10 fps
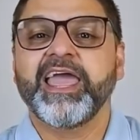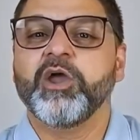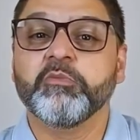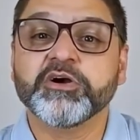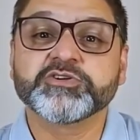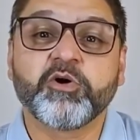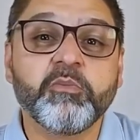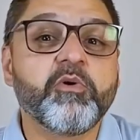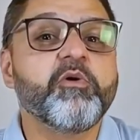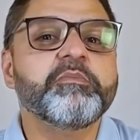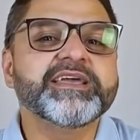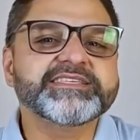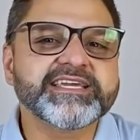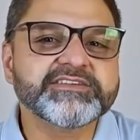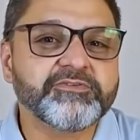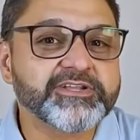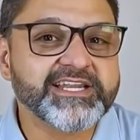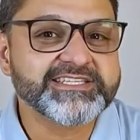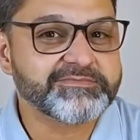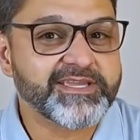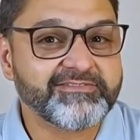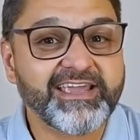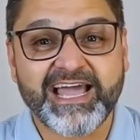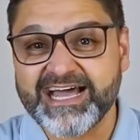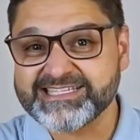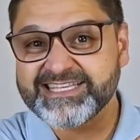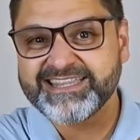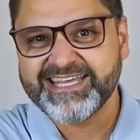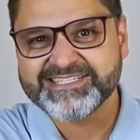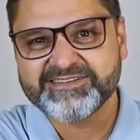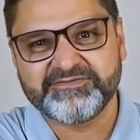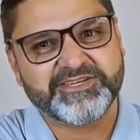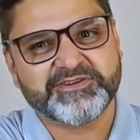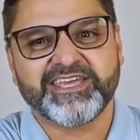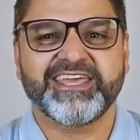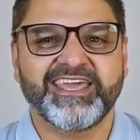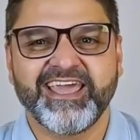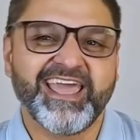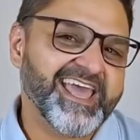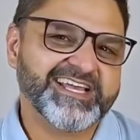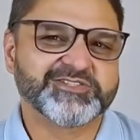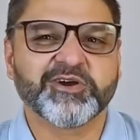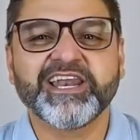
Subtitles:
I'll show you how to start this strengthening routine at home in this video right here.